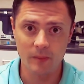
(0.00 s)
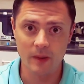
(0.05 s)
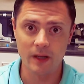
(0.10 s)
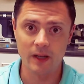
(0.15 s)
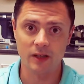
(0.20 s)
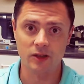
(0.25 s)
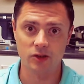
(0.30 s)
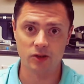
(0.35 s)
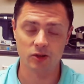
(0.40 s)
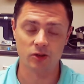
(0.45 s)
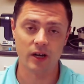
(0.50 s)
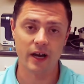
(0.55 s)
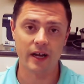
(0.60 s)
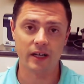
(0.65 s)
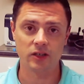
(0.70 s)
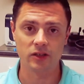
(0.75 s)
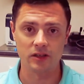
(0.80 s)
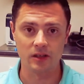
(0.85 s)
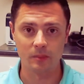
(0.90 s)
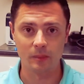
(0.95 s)
because you're
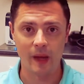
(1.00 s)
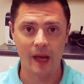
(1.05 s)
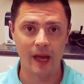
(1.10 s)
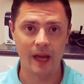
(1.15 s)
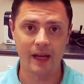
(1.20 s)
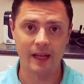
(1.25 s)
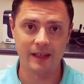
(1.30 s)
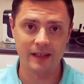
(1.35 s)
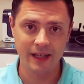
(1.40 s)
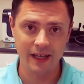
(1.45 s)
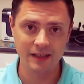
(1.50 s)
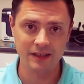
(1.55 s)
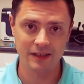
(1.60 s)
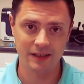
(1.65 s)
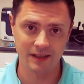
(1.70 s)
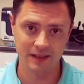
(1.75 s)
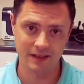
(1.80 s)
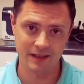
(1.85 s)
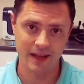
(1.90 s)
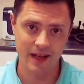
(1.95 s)
actually paying
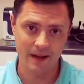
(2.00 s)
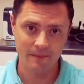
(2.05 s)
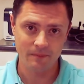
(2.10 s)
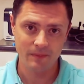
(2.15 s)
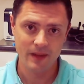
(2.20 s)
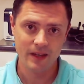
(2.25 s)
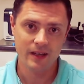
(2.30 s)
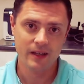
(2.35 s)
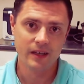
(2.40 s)
attention to that.